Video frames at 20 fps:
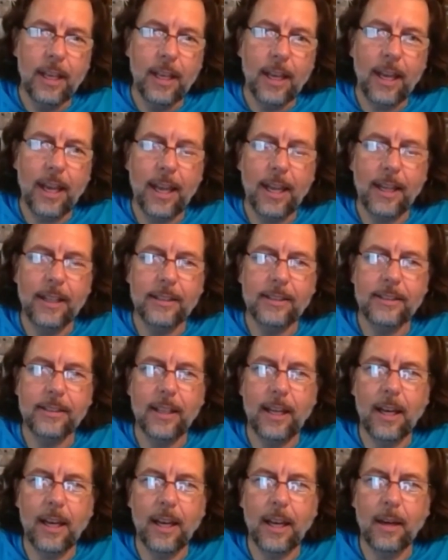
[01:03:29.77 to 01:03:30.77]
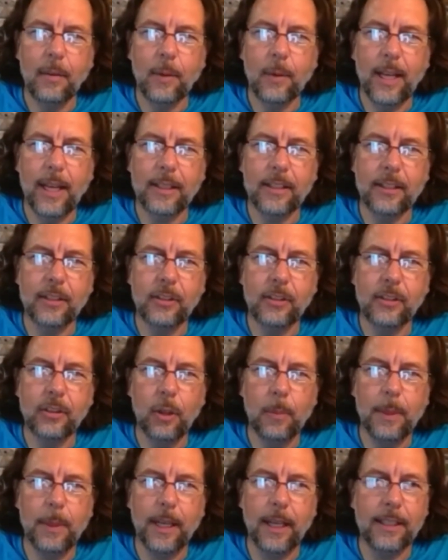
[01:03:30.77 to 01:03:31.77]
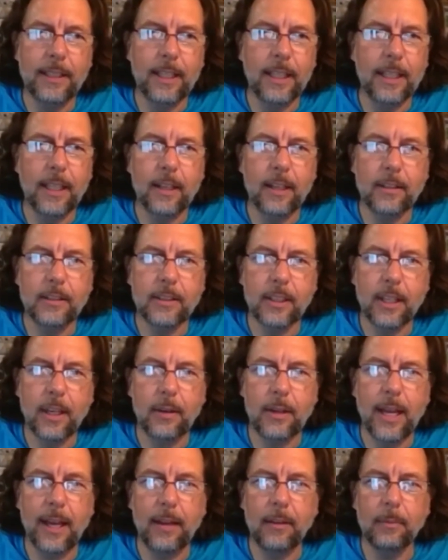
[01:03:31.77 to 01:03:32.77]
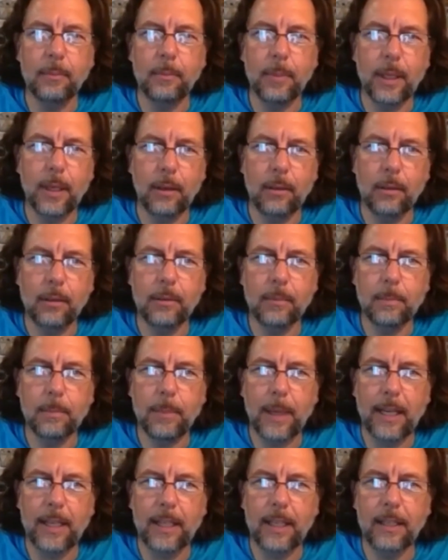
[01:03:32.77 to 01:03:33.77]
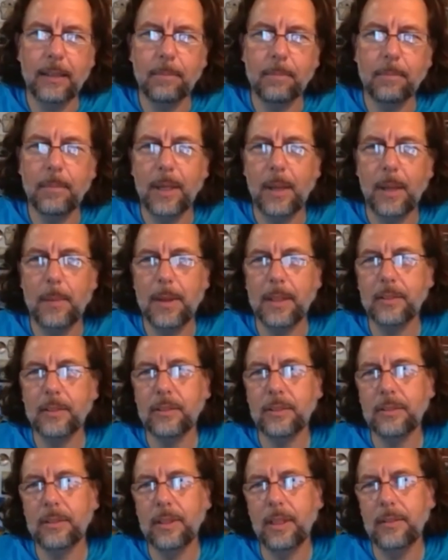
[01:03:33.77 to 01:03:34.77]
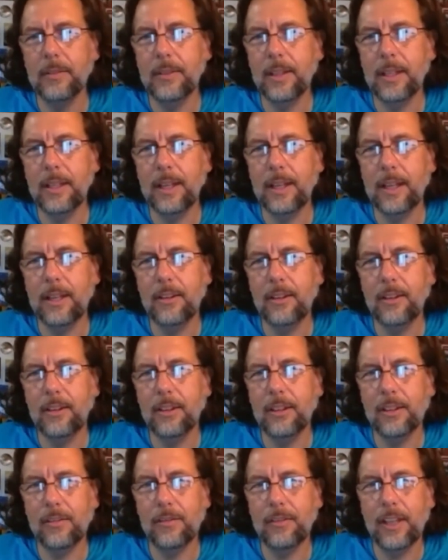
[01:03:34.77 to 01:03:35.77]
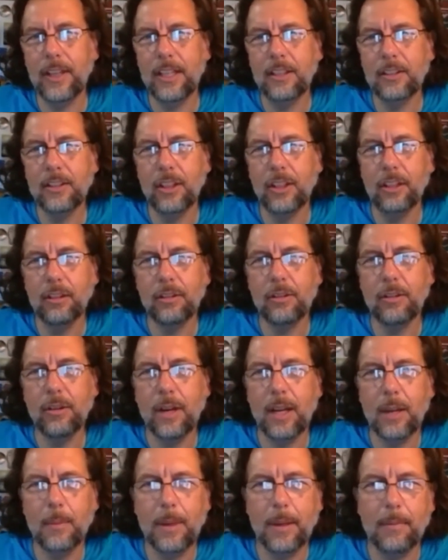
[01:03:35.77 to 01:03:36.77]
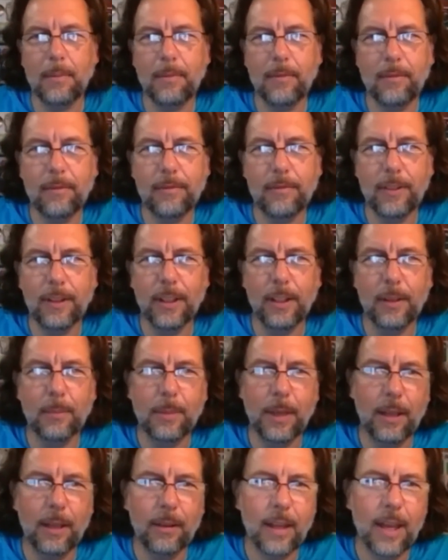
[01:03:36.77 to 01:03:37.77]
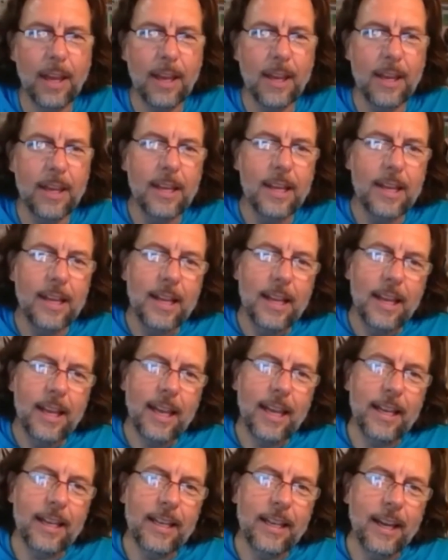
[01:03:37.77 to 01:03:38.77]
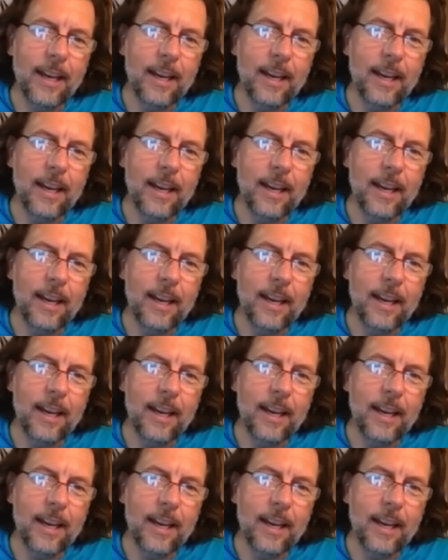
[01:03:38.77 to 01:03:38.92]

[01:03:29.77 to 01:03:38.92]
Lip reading: and we had this stupid idea to go down beyond PADI limits of 130 feet to quite a bit further below that, and